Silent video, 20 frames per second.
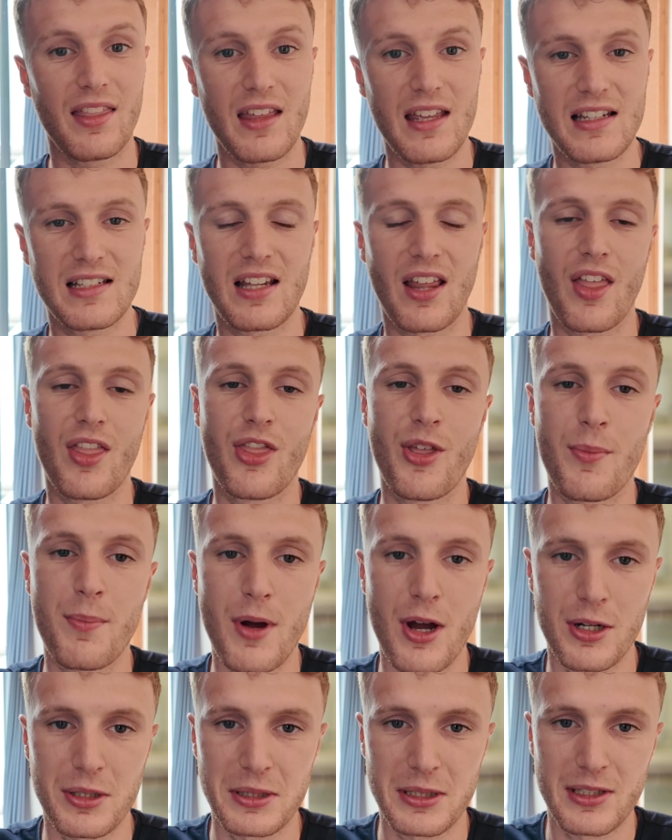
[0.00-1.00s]
this the
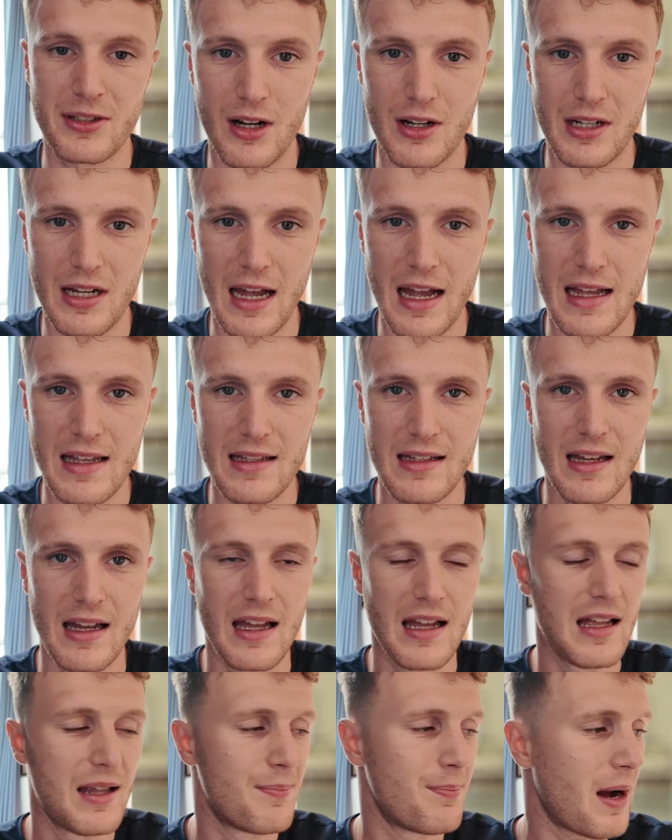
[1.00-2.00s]
most, okay?
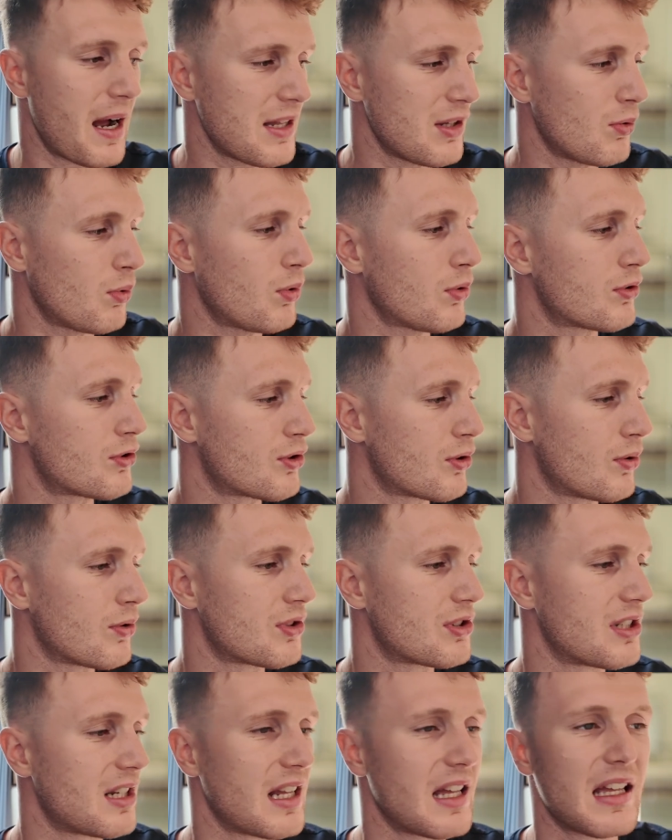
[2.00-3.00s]
Manual
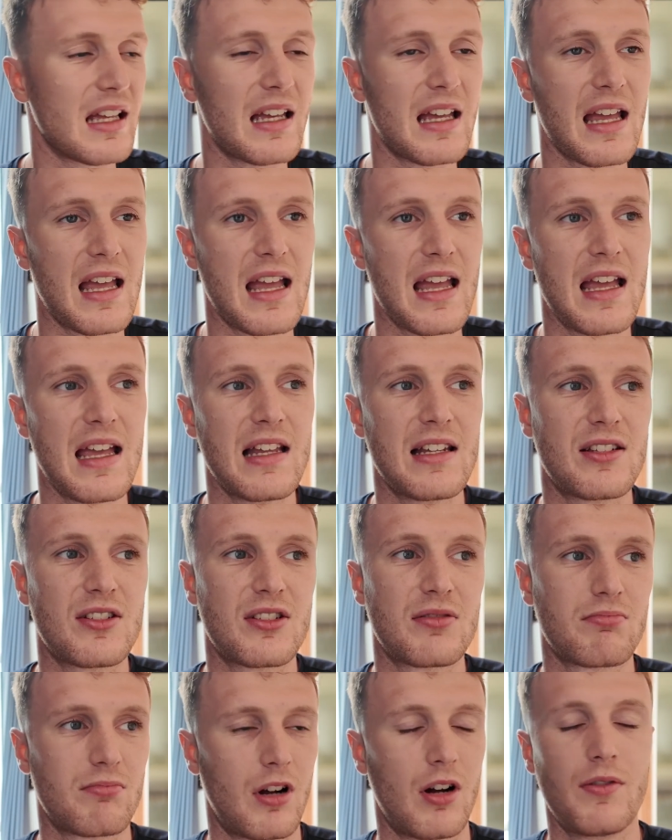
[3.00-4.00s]
sourcing
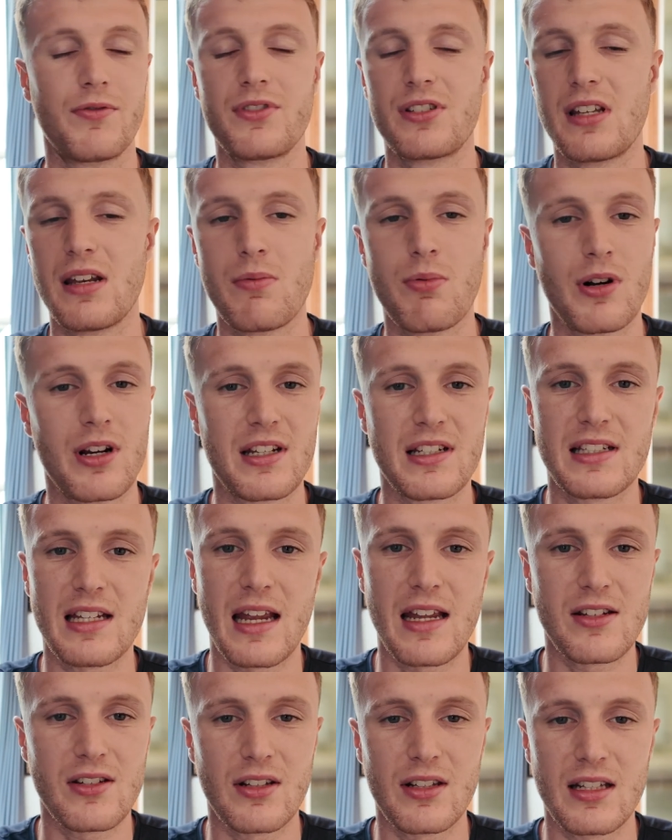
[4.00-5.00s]
is obviously what it
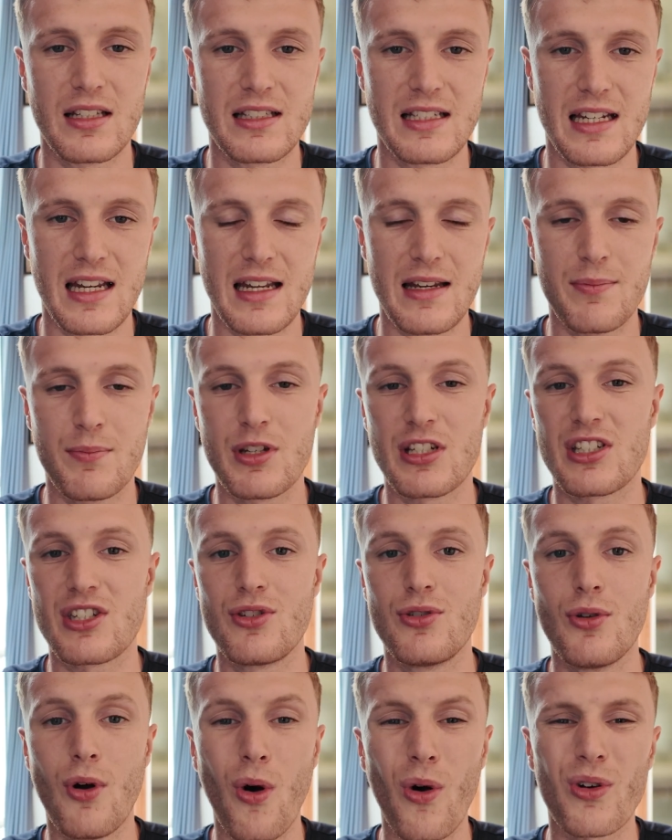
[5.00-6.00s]
says on the tin, but it's
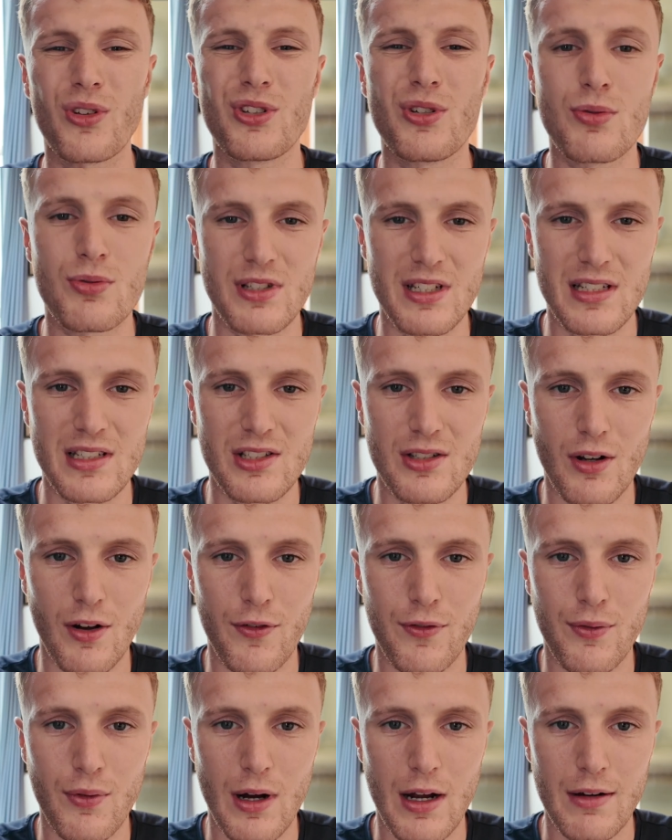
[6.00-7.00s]
not using
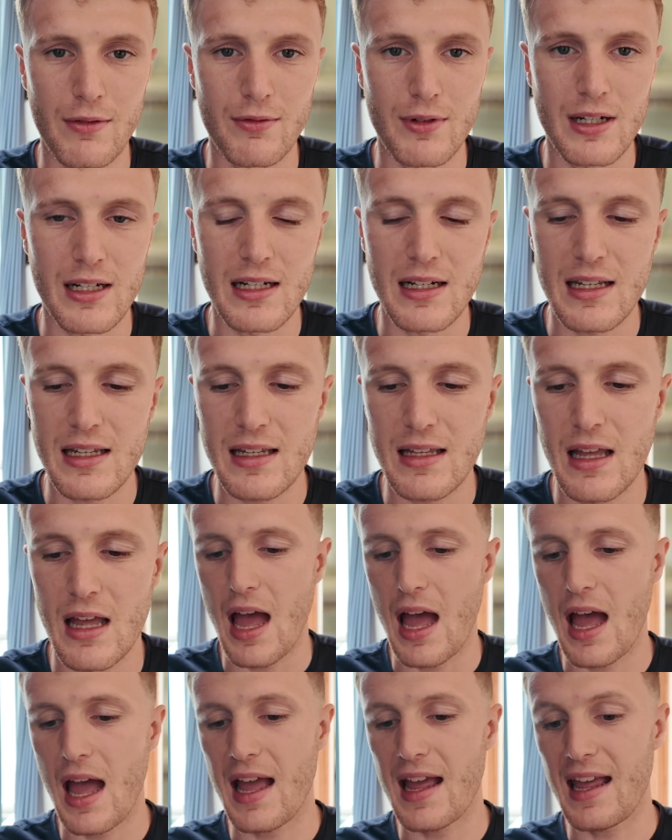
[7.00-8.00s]
software really.
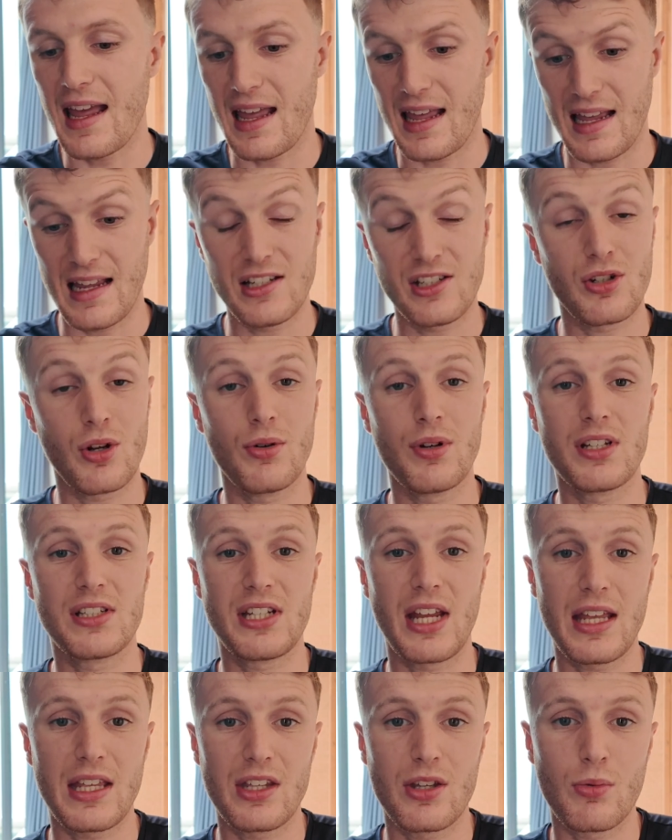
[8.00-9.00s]
It is going to
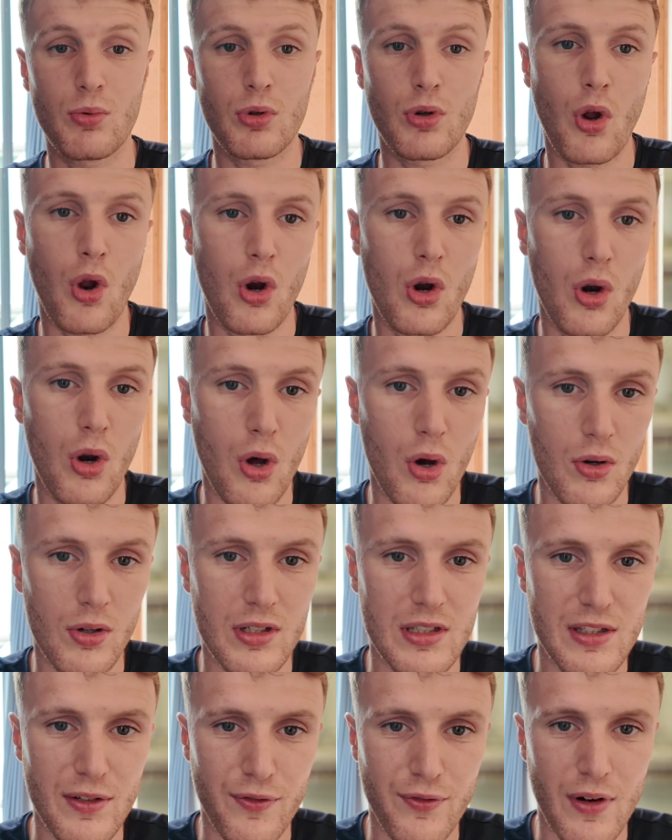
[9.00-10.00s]
take you a lot
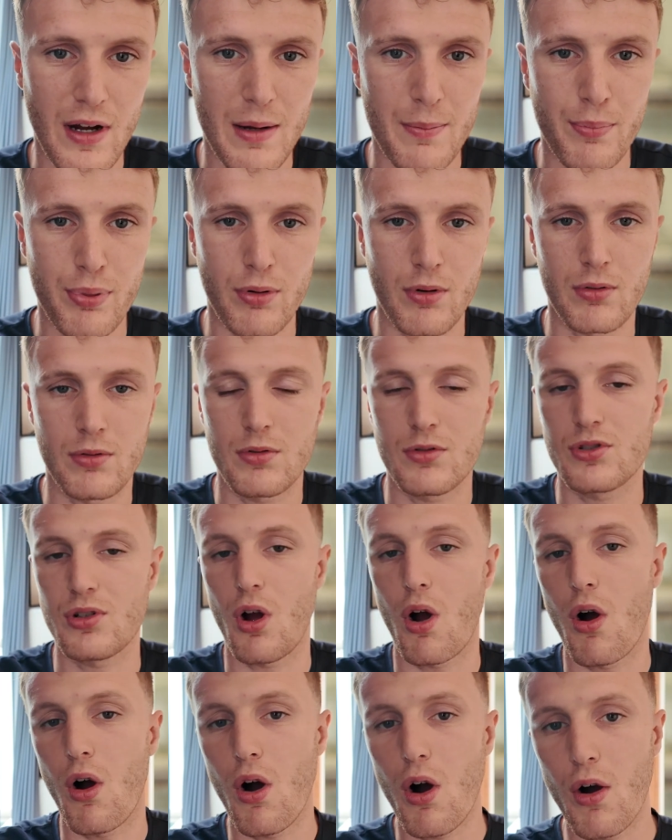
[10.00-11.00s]
longer to find products,
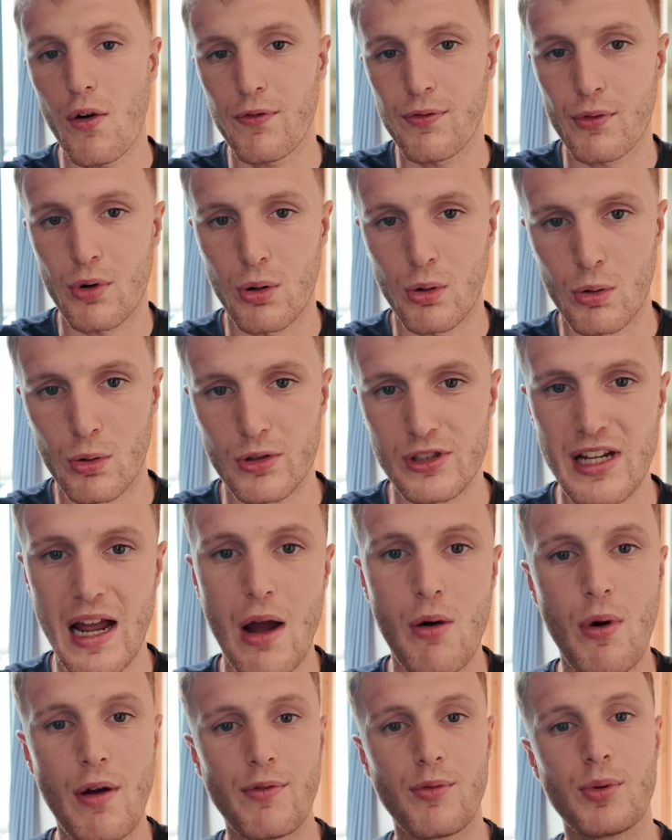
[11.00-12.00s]
of course.
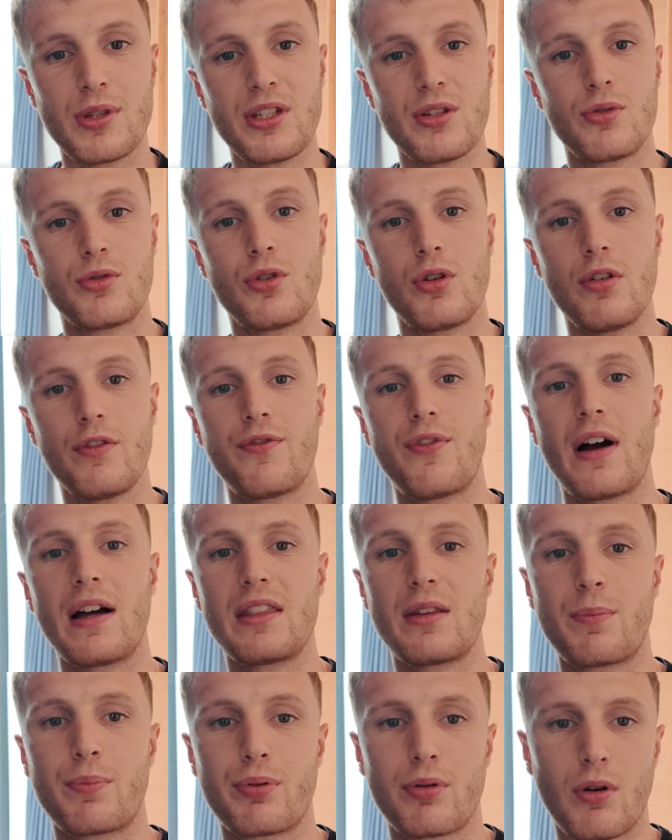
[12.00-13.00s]
However, when you do
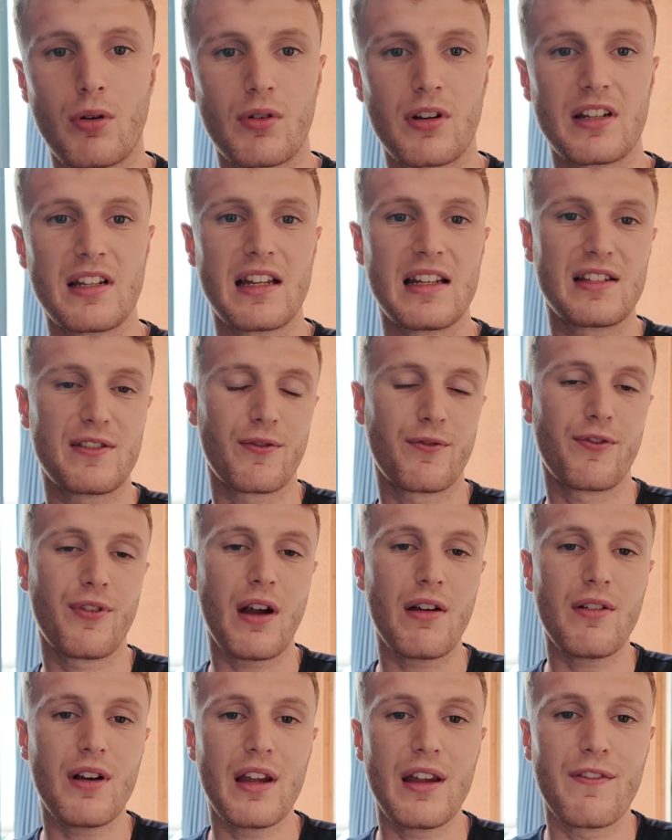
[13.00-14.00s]
find the product, it's
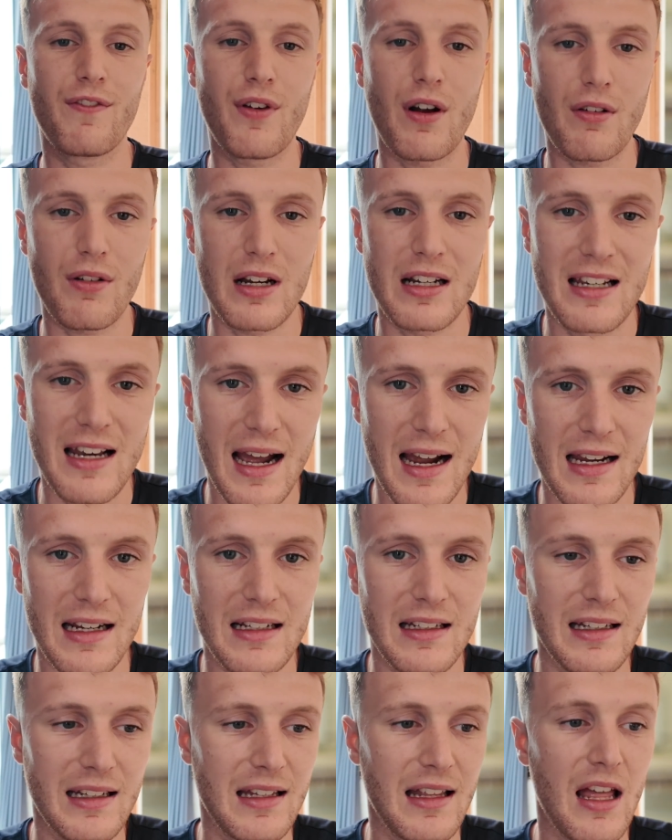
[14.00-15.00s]
very
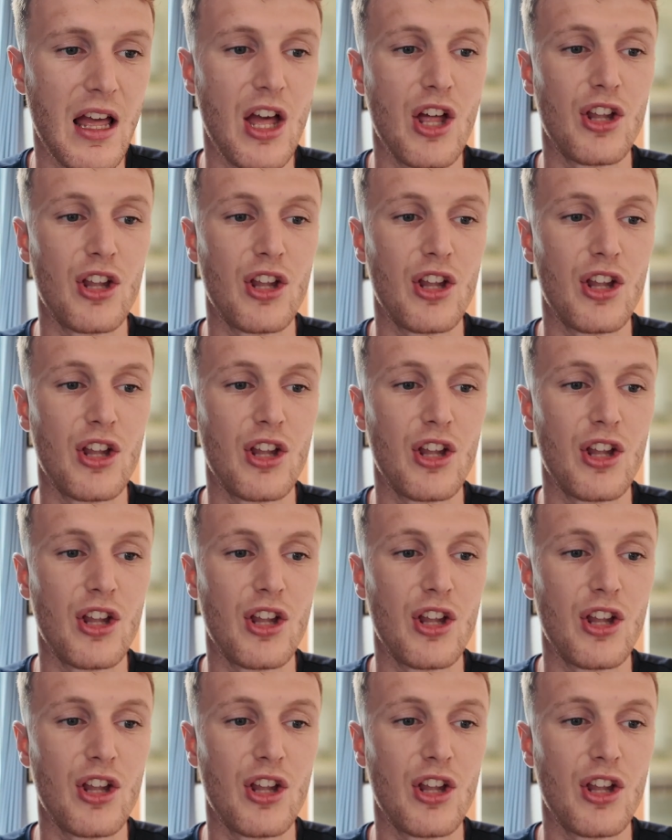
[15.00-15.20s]
likely